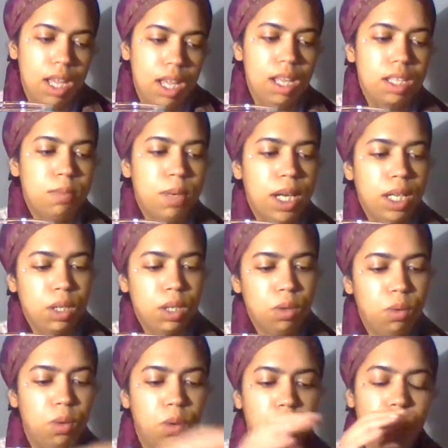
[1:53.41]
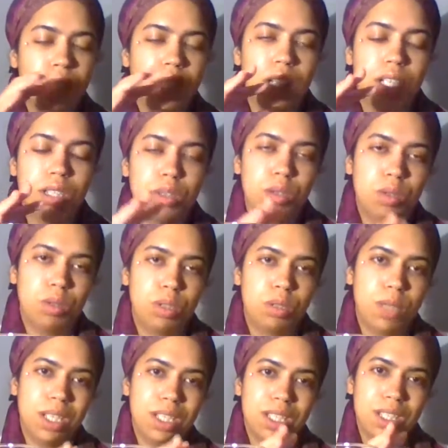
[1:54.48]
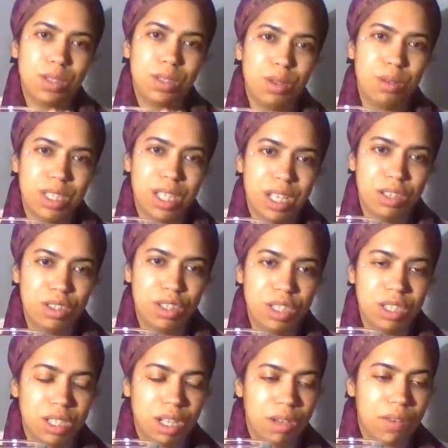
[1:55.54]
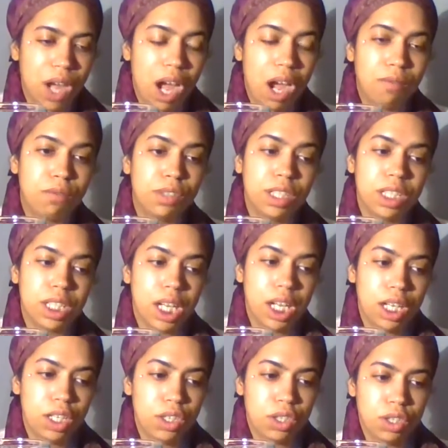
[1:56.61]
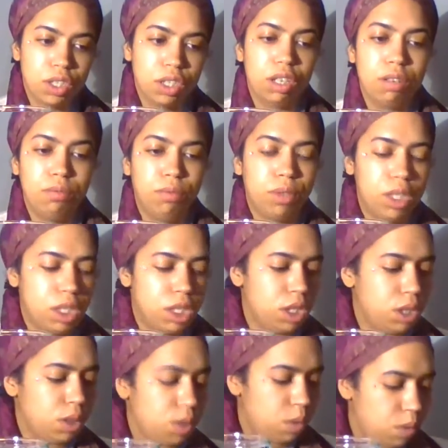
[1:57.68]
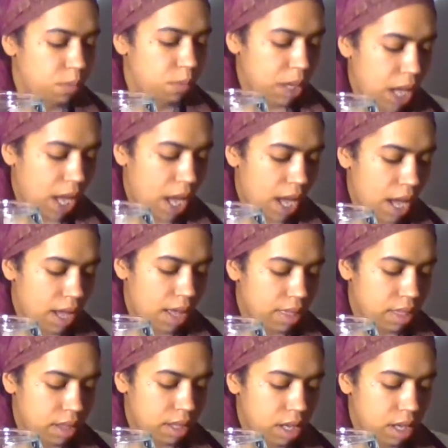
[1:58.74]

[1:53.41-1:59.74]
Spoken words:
is by you going into those spaces of those energies of confrontation, confronting your own path,